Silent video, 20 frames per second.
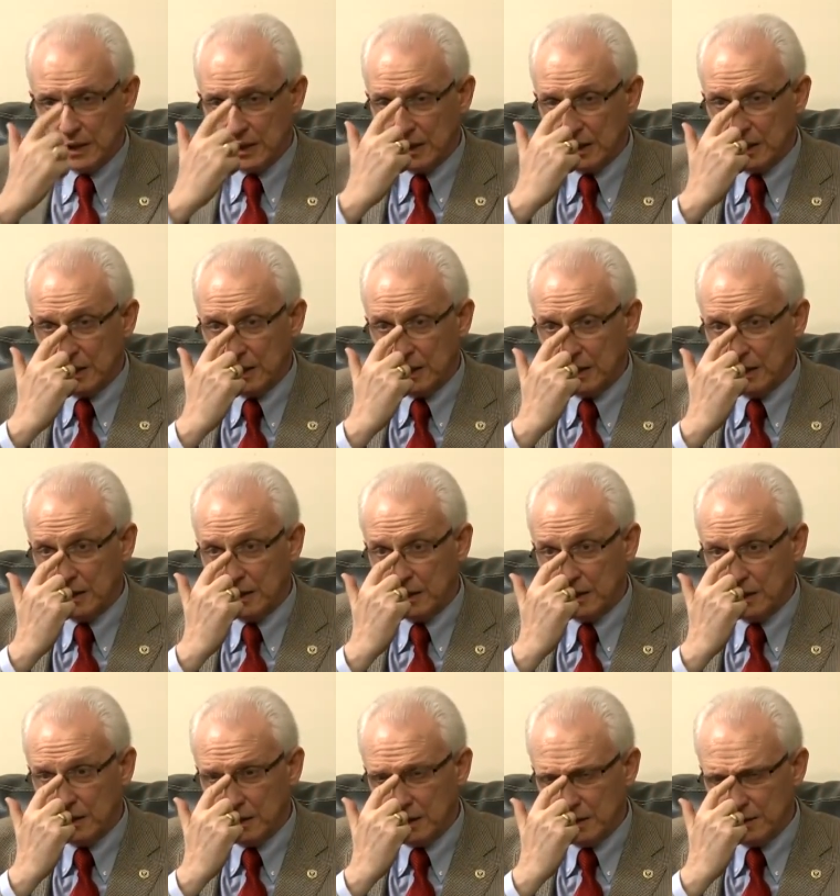
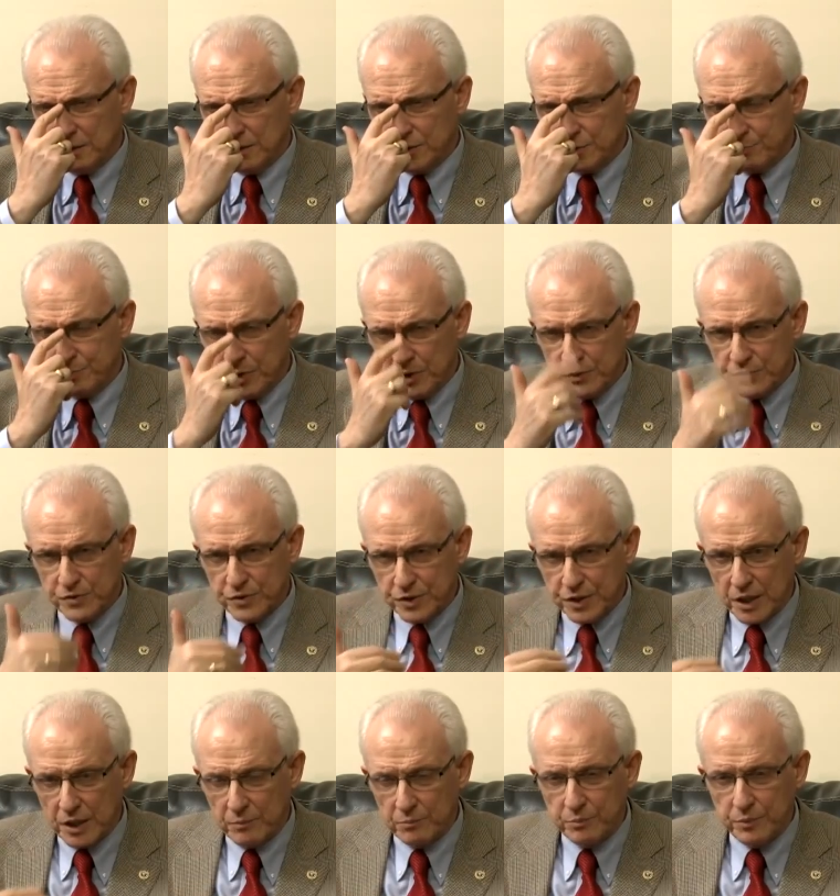a sponsor
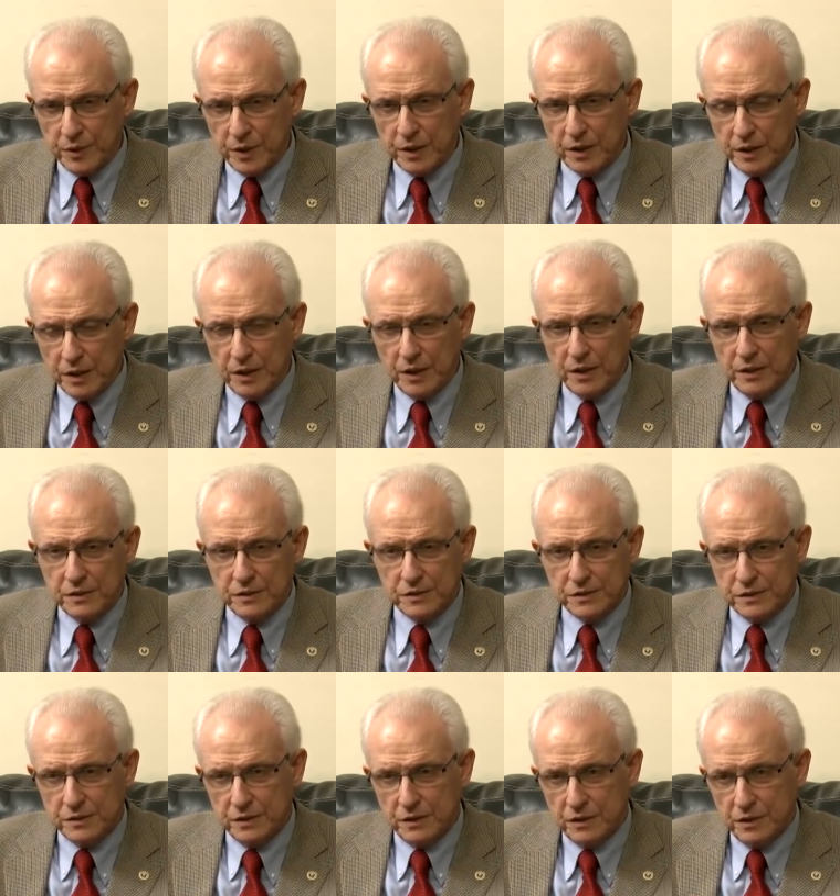campaign
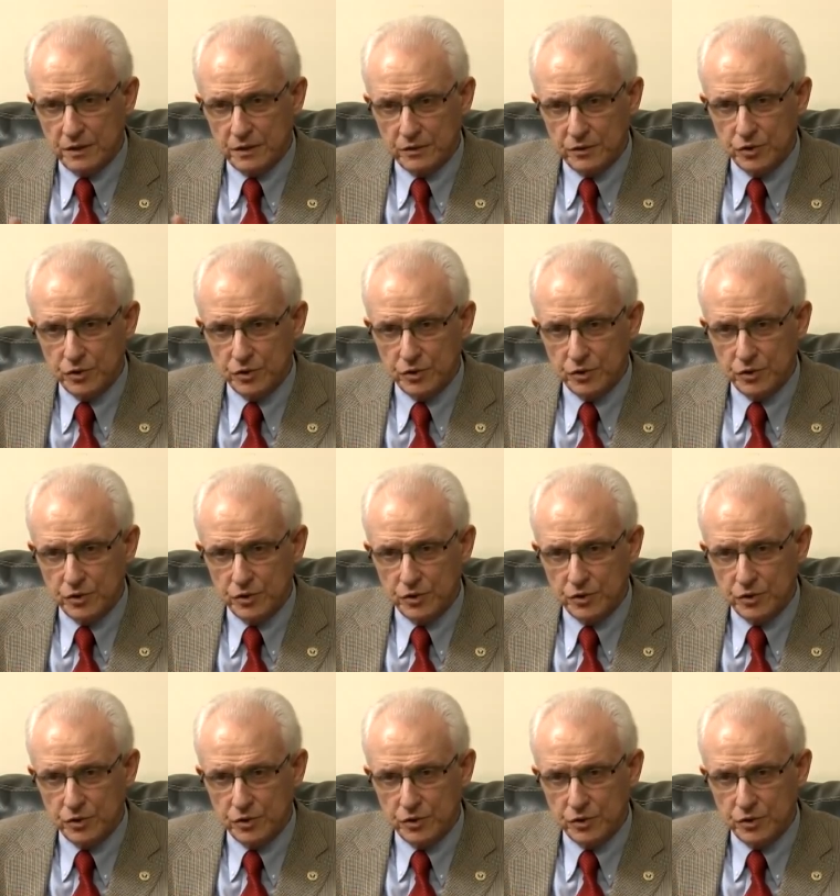against uh,